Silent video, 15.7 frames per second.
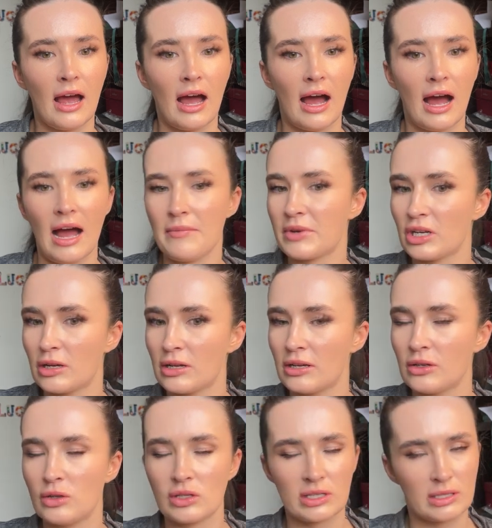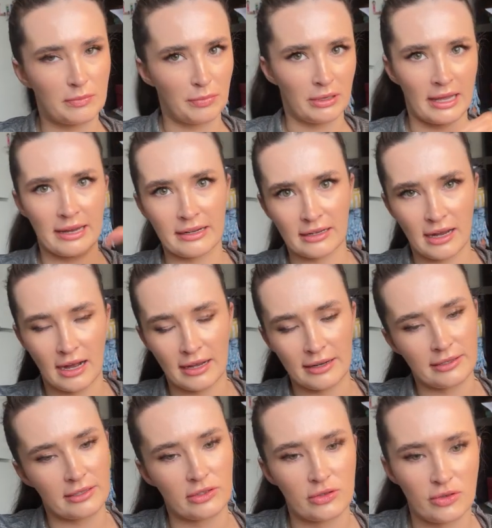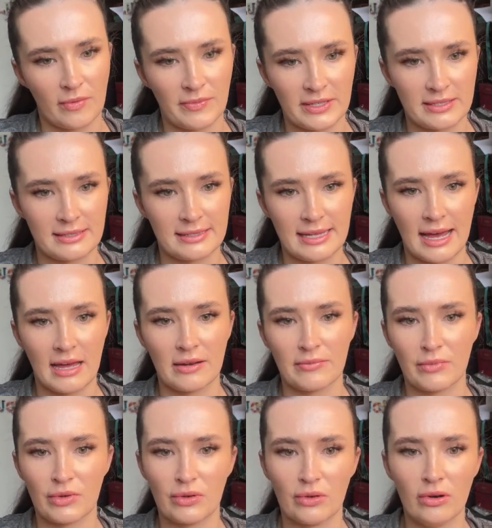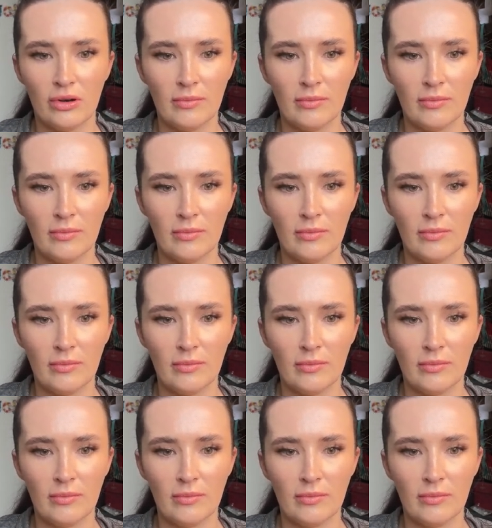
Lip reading: I'm going to use plane cut to drop this down more,